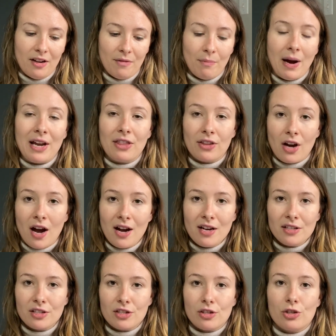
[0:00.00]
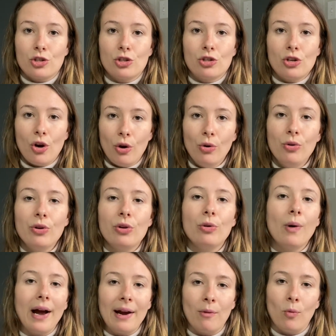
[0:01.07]
my thoughts showed who
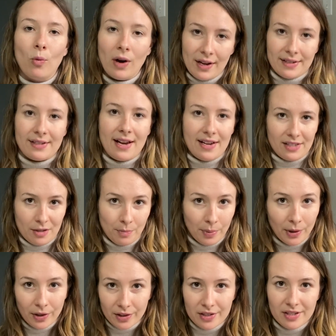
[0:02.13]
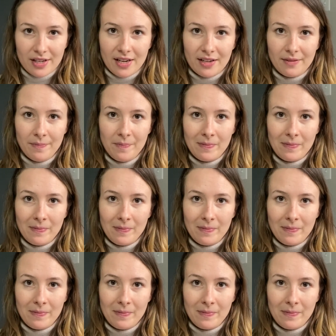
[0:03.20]
I was as a person.